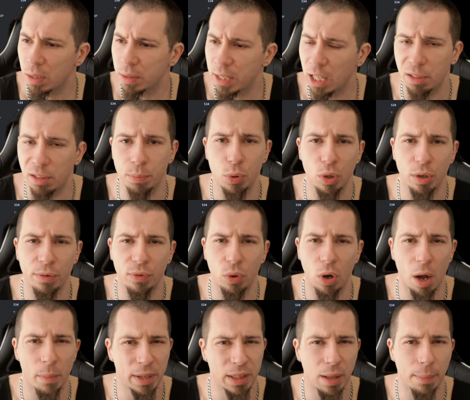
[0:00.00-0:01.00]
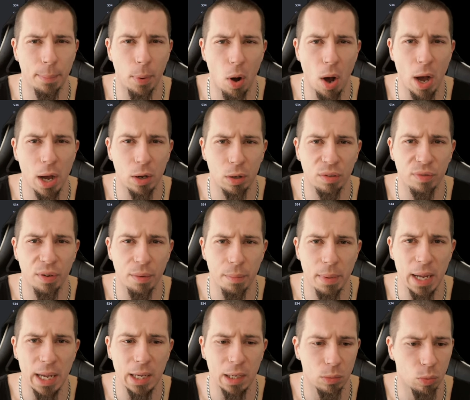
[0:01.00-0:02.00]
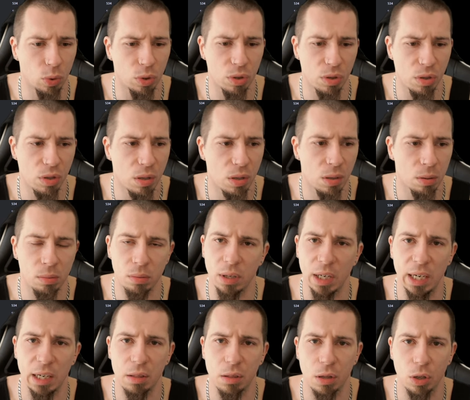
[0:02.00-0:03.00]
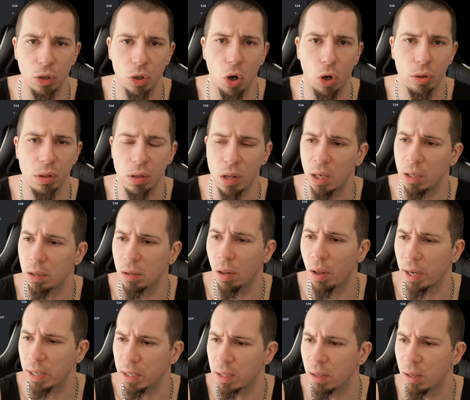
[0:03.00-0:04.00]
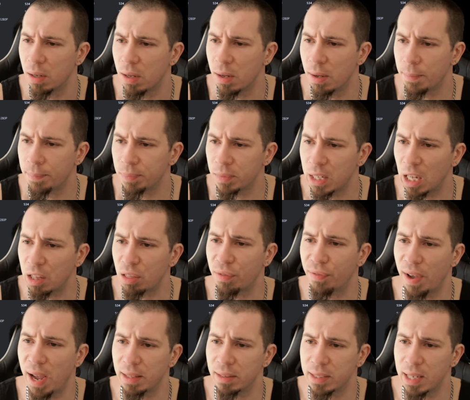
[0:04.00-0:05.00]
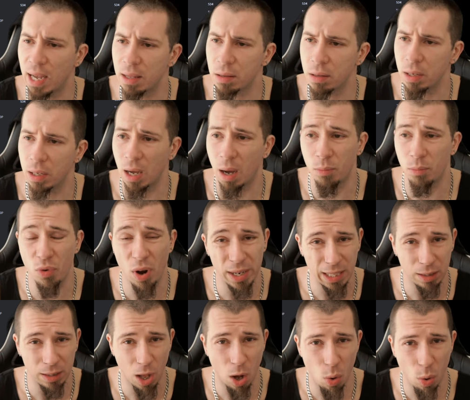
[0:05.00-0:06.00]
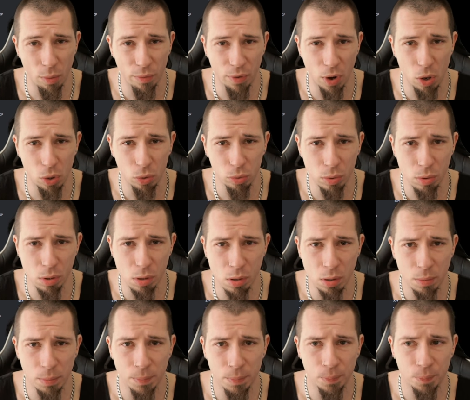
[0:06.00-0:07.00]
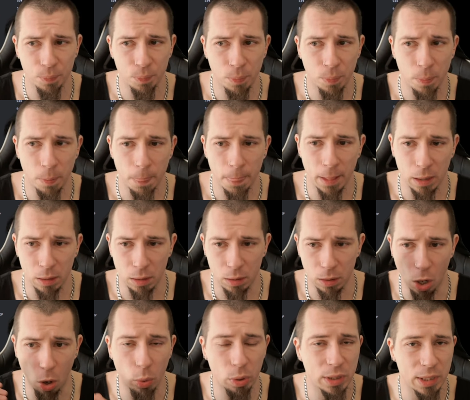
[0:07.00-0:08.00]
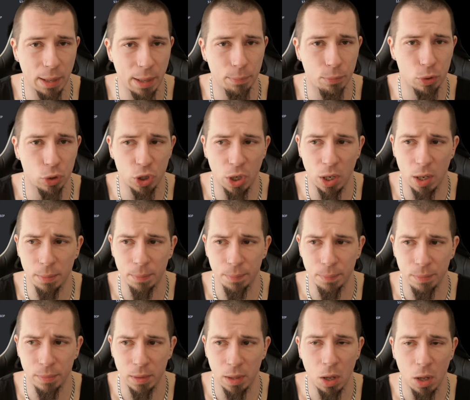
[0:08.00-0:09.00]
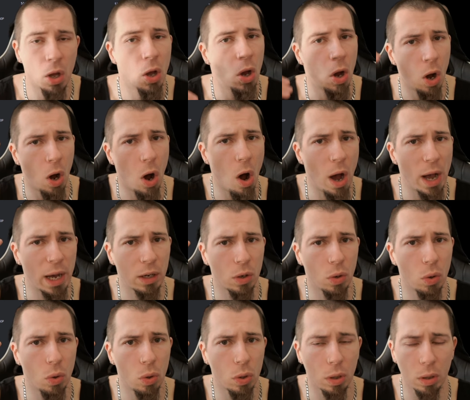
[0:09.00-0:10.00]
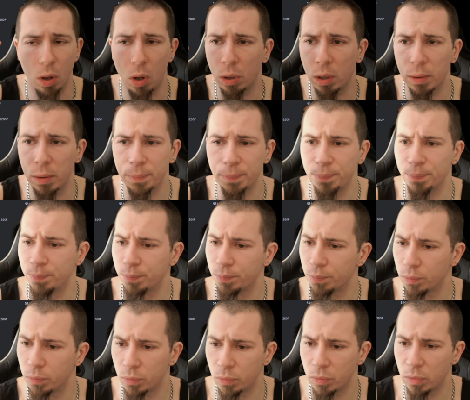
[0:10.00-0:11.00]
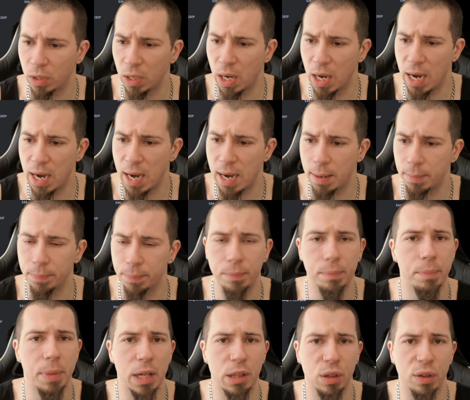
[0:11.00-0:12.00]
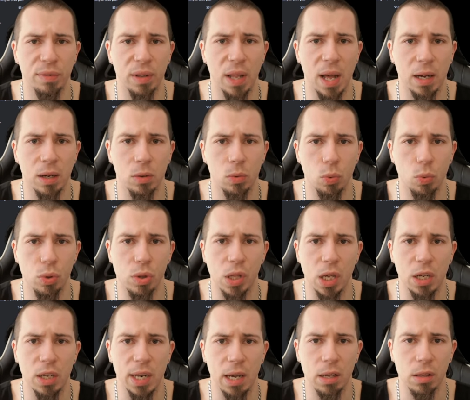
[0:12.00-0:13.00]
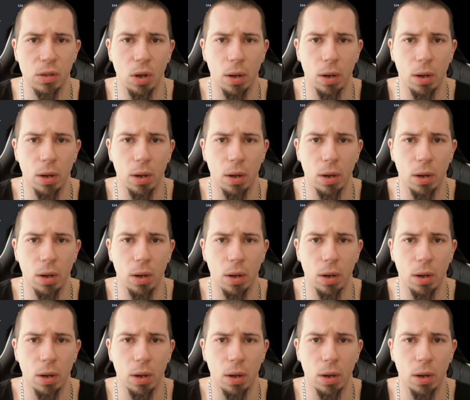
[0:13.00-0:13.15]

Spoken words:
that's beautiful. I mean, the BIOS for me it's a godsend. Like, that's fantastic. I'm running lower volts, lower temperature, higher core clock. Best of luck. We'll see you next